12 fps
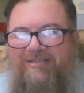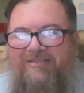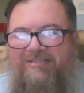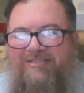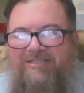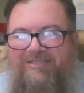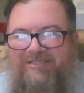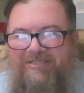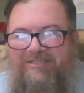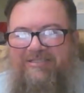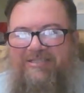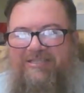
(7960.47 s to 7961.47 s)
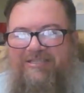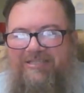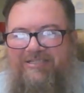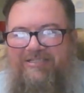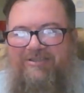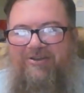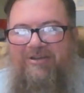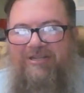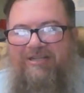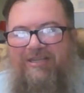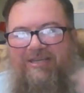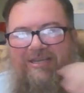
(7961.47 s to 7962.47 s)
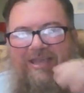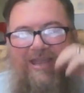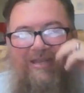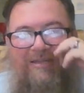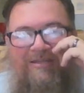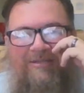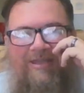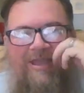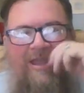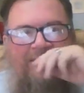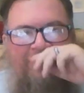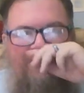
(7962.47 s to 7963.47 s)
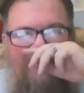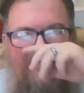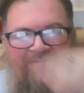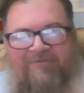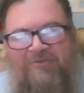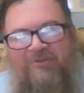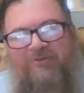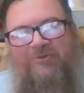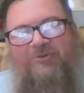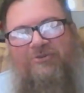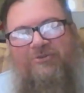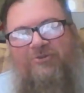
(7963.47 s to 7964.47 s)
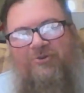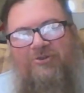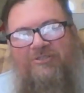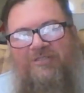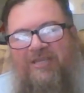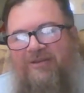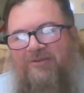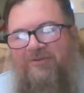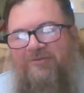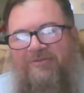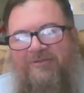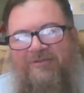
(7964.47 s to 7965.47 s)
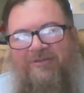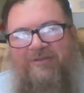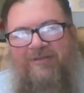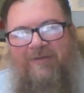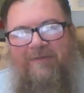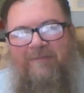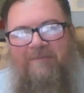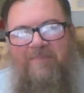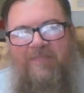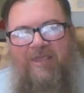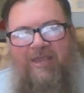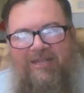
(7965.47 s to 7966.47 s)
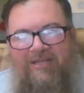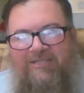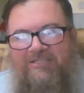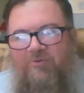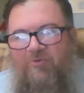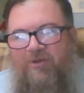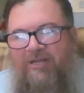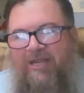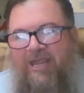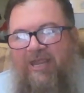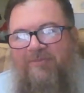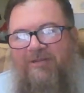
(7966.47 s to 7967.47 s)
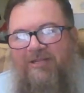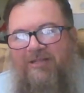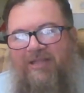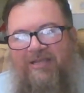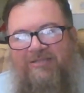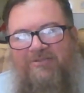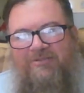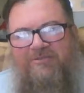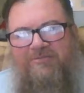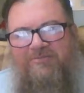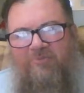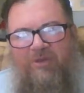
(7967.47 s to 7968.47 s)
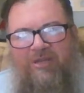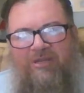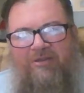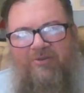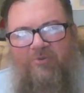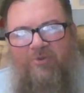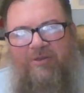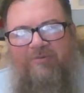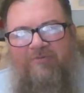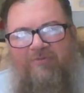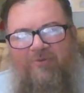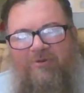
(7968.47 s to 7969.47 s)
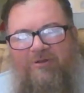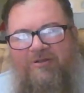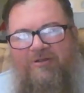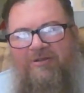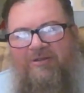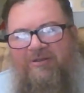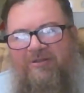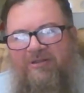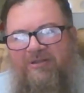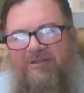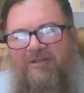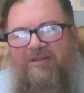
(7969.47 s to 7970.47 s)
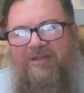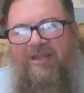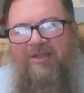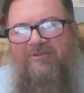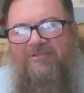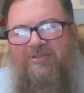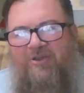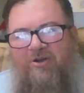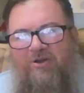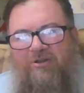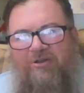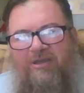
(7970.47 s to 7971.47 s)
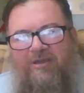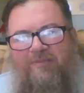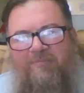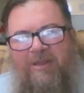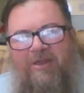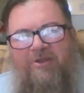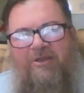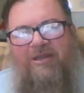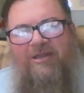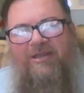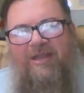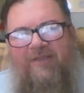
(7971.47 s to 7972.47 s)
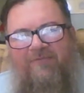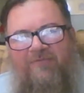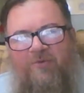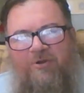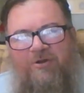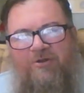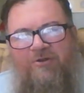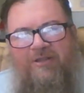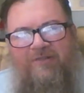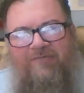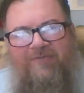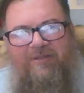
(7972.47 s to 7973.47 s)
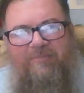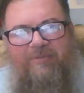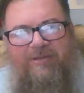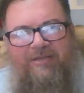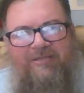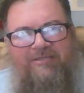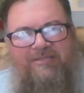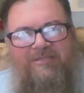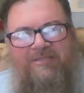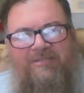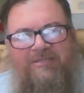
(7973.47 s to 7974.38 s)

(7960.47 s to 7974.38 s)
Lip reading: she just started adding stuff to her channel, and then she renamed it last week or the week before. Now it's called "Married a Foreigner in the Philippines."